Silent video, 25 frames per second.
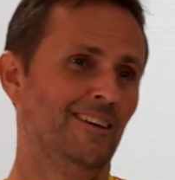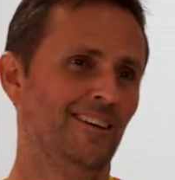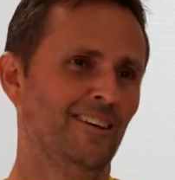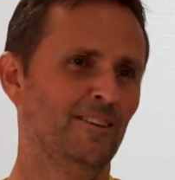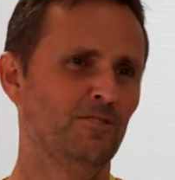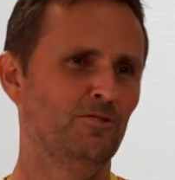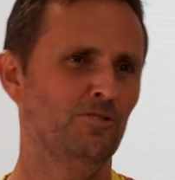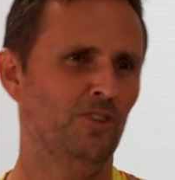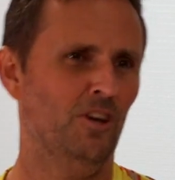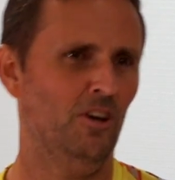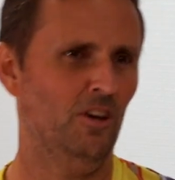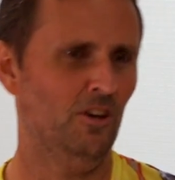
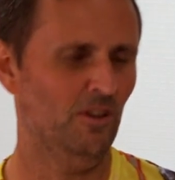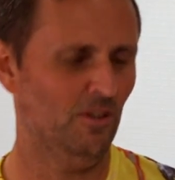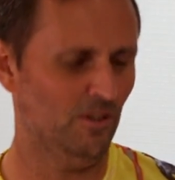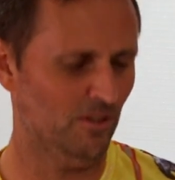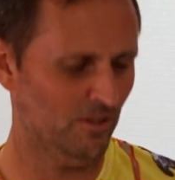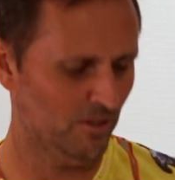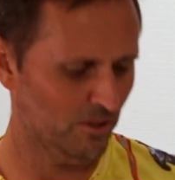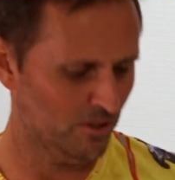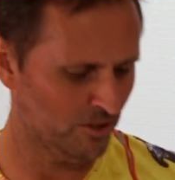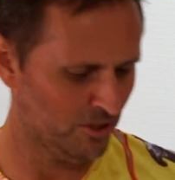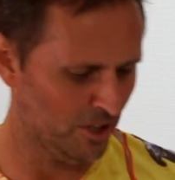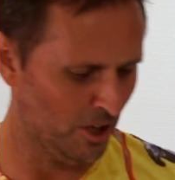
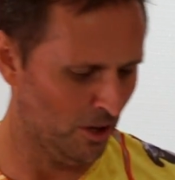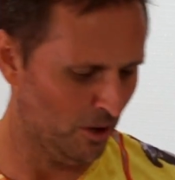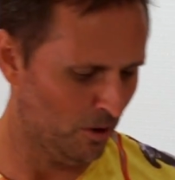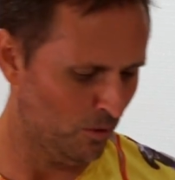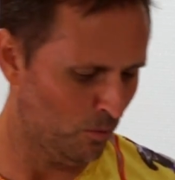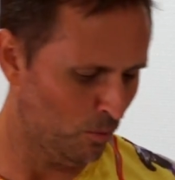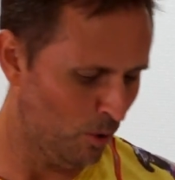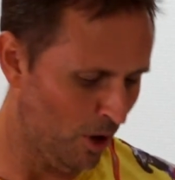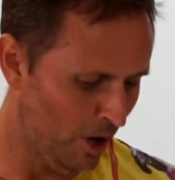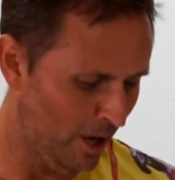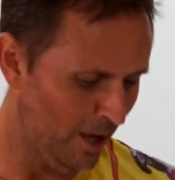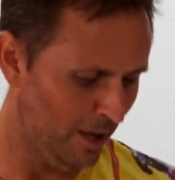So, so
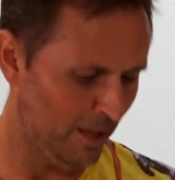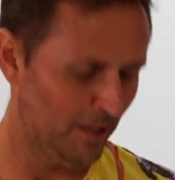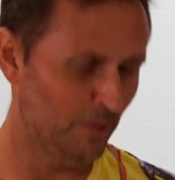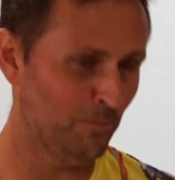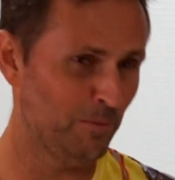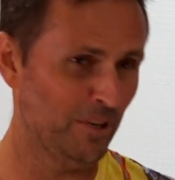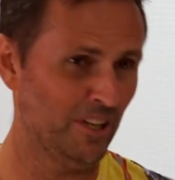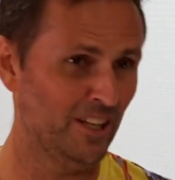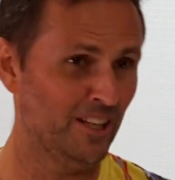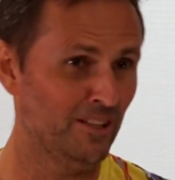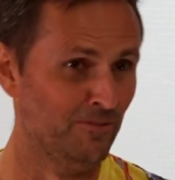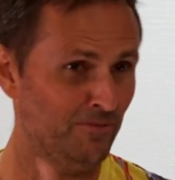while a
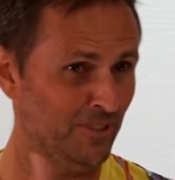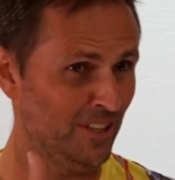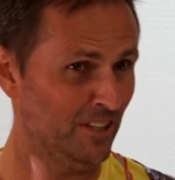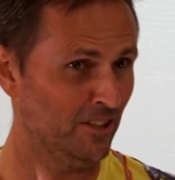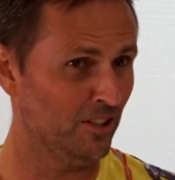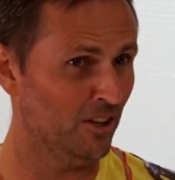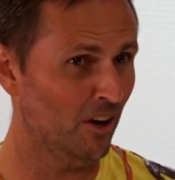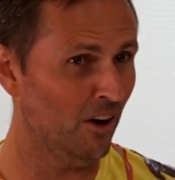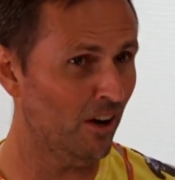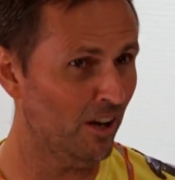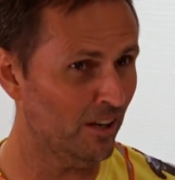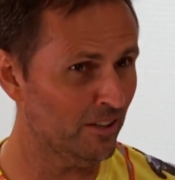belief in
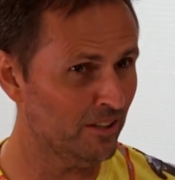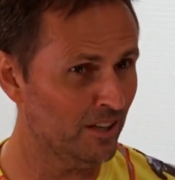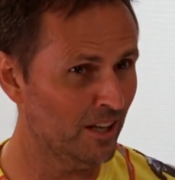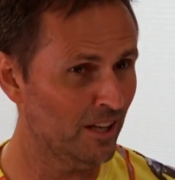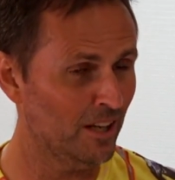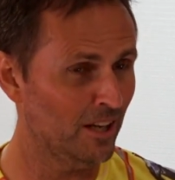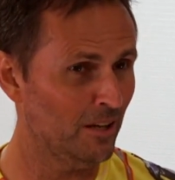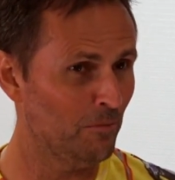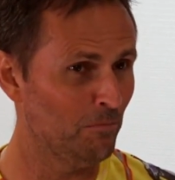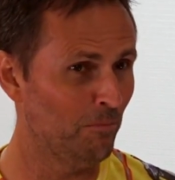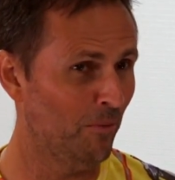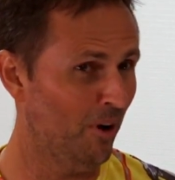God
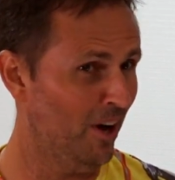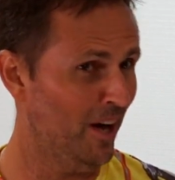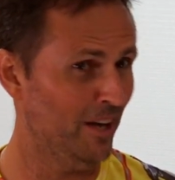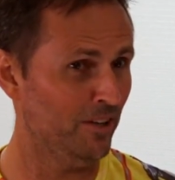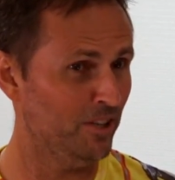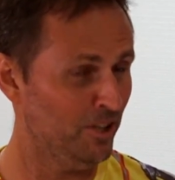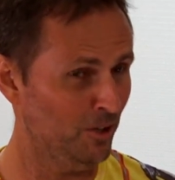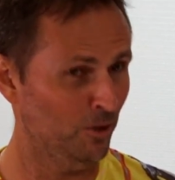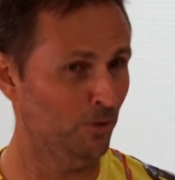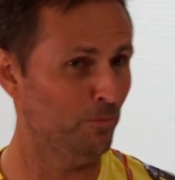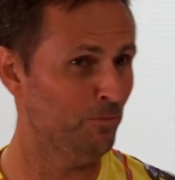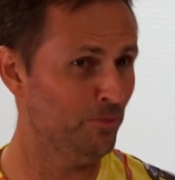
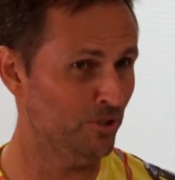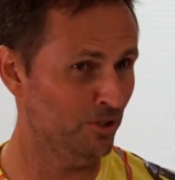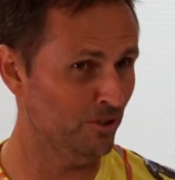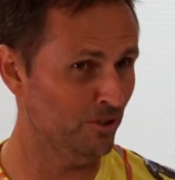might help